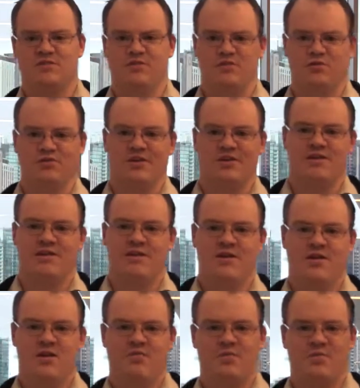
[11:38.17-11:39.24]
Fulner
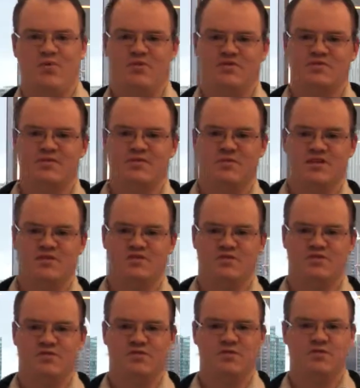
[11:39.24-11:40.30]
of the Potsdam
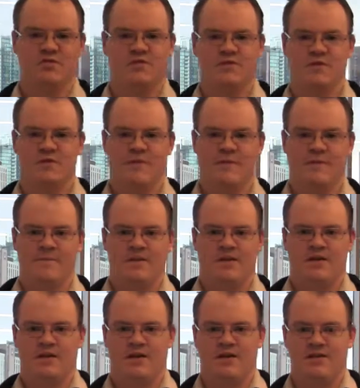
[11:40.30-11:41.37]
Institute.
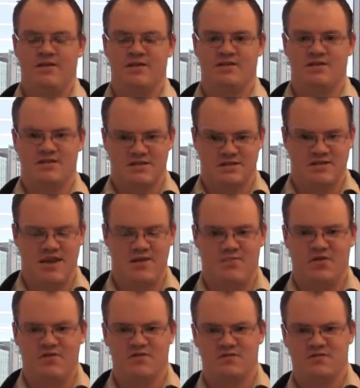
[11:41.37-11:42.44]
And this is the same
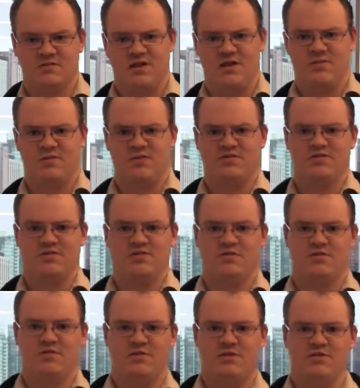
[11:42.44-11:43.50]
Potsdam
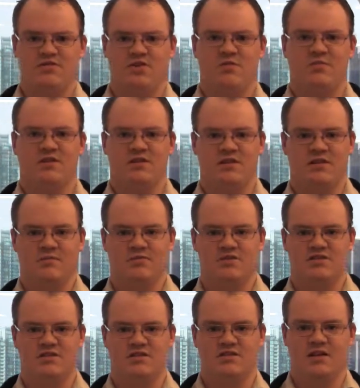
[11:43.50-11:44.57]
Institute in Germany,
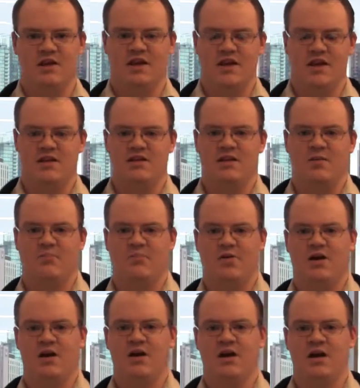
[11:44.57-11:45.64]
which is headed up
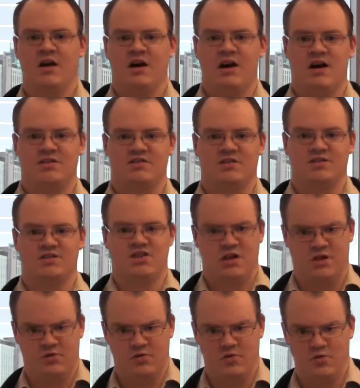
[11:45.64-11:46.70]
by Hans
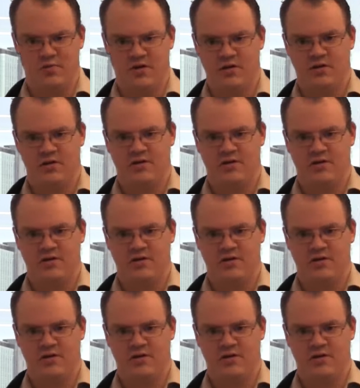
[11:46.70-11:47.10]
Schellenhuber.